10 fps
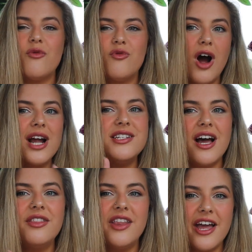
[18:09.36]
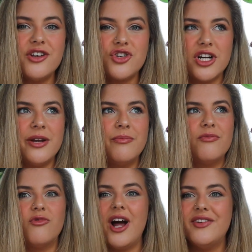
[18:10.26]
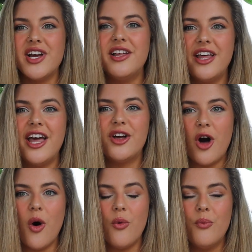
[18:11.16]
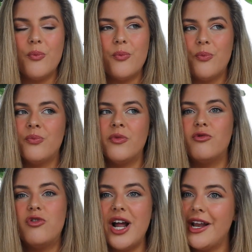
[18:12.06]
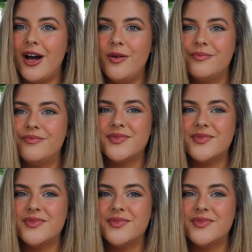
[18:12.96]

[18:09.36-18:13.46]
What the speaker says: Write down that dream, write down that goal right now,